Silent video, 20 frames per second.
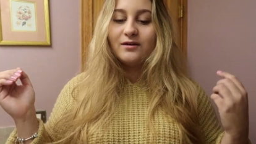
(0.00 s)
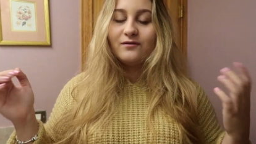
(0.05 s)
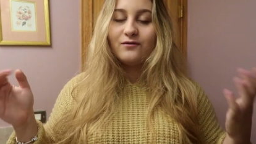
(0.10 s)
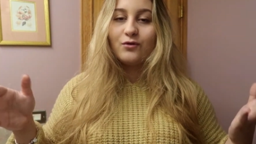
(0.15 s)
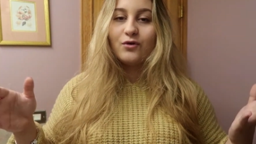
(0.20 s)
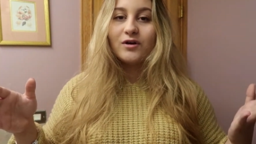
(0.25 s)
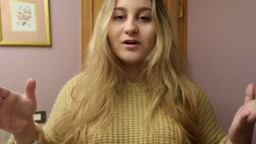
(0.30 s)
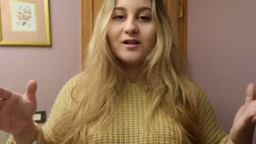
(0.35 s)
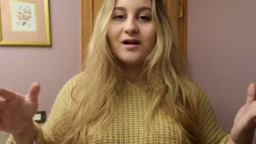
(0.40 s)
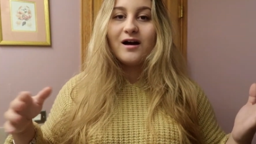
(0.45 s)

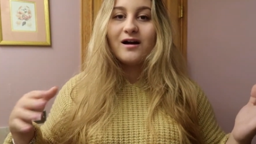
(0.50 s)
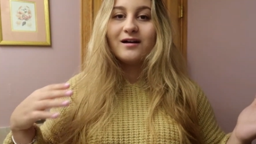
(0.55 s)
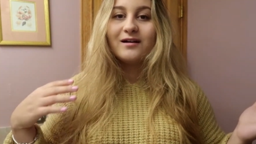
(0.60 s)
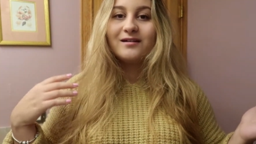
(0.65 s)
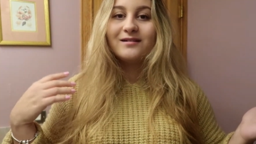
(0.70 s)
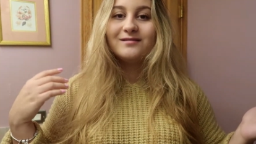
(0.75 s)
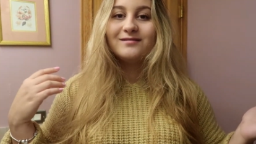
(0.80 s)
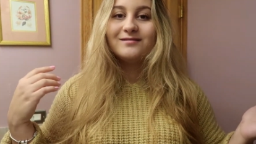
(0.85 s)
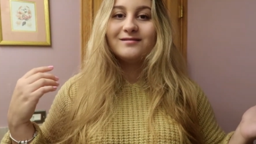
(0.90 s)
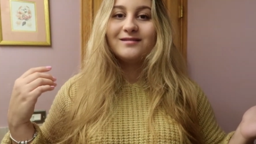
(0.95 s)
4 o'clock,
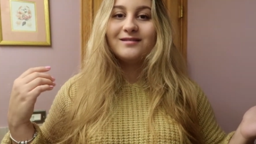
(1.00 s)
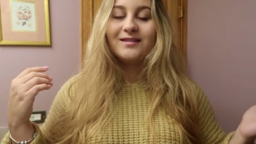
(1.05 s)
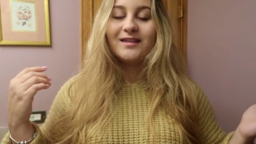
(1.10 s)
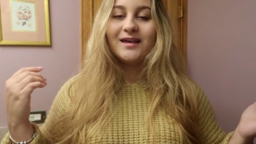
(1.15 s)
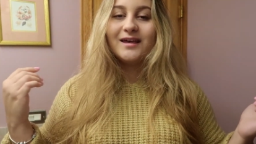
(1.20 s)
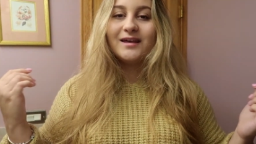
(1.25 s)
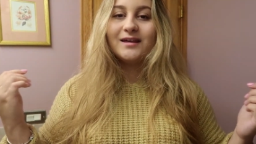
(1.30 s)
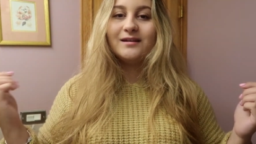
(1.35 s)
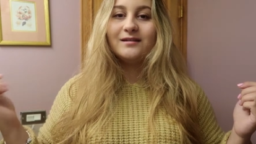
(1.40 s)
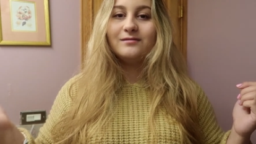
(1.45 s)

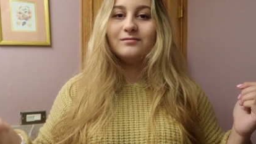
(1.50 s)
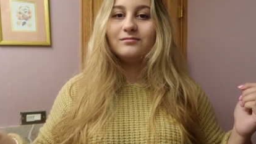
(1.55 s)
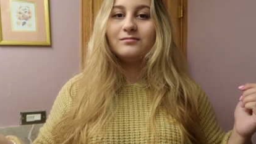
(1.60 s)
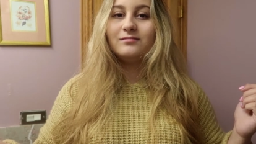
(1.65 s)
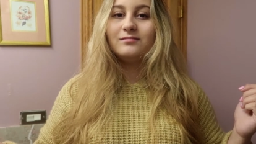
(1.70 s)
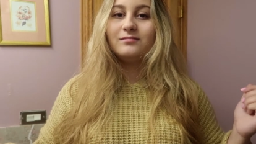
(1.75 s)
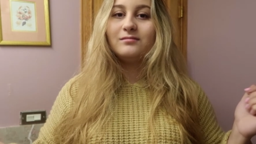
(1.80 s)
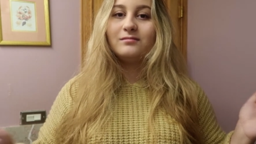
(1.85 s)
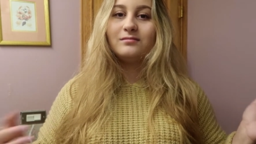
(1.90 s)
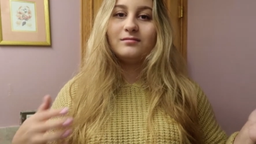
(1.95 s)
then
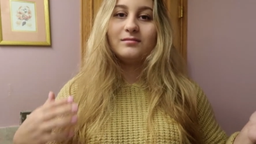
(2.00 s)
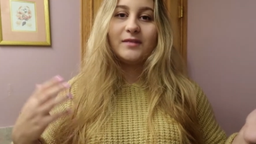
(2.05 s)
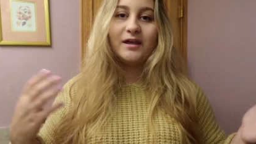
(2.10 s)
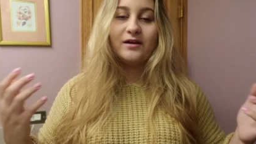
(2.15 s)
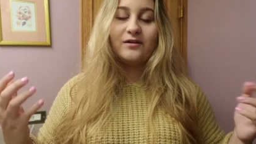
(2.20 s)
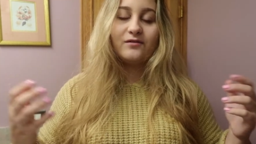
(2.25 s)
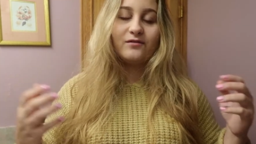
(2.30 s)
like